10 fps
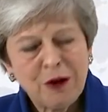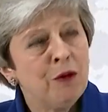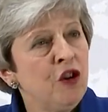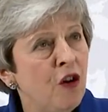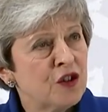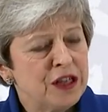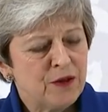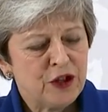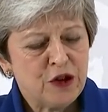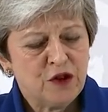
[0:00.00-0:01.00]
we will not
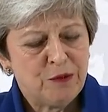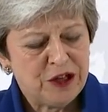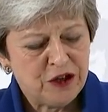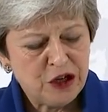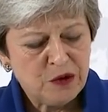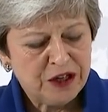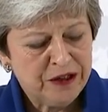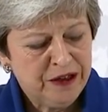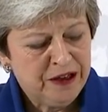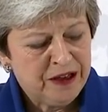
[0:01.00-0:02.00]
leave the European
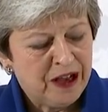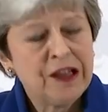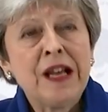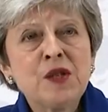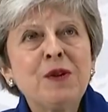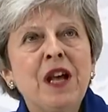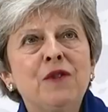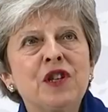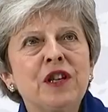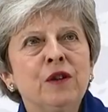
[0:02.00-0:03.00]
Union unless we
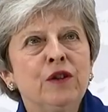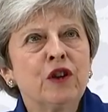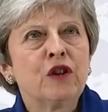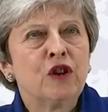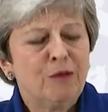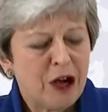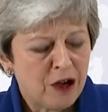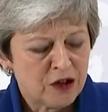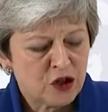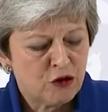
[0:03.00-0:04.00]
have a deal that can
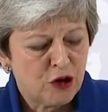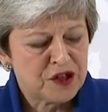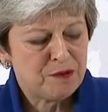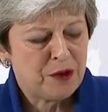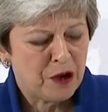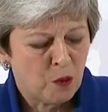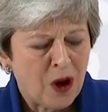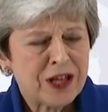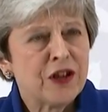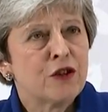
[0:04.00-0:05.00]
command
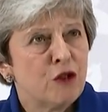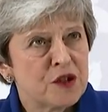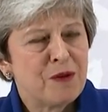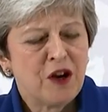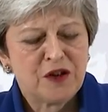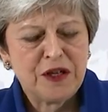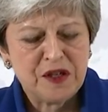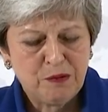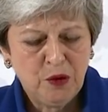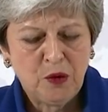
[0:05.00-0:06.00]
wider
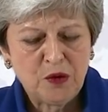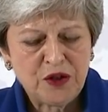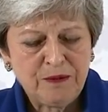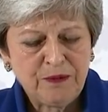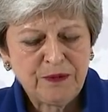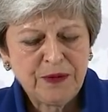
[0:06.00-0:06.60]
cross-party support.